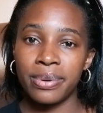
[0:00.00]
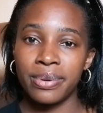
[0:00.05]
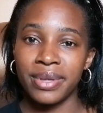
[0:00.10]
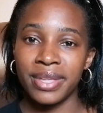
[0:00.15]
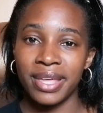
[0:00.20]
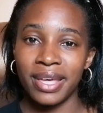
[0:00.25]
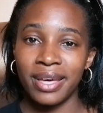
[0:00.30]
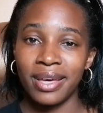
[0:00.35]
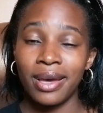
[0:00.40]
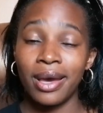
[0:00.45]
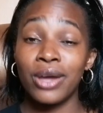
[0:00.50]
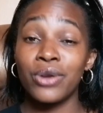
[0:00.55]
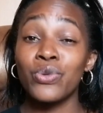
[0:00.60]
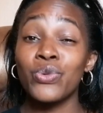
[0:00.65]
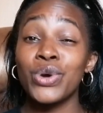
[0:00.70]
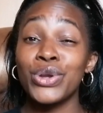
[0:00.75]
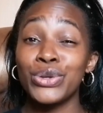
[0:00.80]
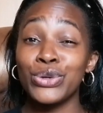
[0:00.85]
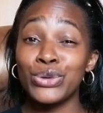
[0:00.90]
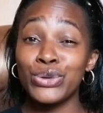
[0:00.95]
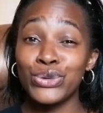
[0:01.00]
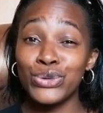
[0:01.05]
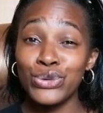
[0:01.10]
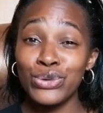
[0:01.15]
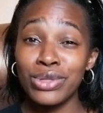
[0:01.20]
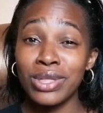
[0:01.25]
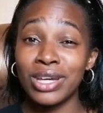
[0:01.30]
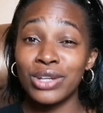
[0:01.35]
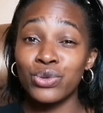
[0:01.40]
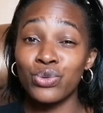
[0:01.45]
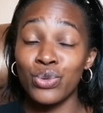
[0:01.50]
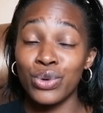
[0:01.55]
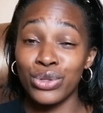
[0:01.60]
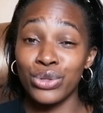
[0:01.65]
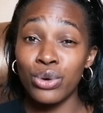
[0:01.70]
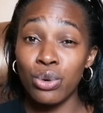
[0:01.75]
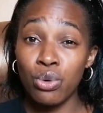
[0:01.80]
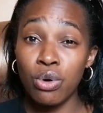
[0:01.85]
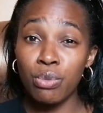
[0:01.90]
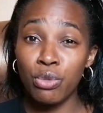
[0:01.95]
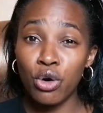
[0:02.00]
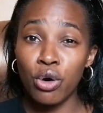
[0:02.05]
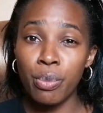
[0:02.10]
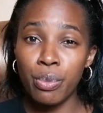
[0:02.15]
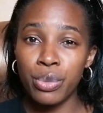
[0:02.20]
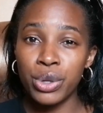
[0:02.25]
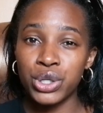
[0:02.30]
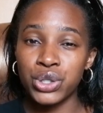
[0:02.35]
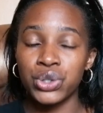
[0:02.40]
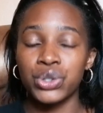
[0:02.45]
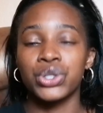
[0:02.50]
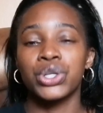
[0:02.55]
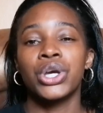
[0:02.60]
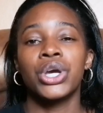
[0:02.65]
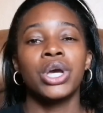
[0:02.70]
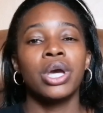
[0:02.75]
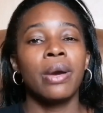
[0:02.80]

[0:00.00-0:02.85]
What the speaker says: Yeah, and when you do that with your warm compression,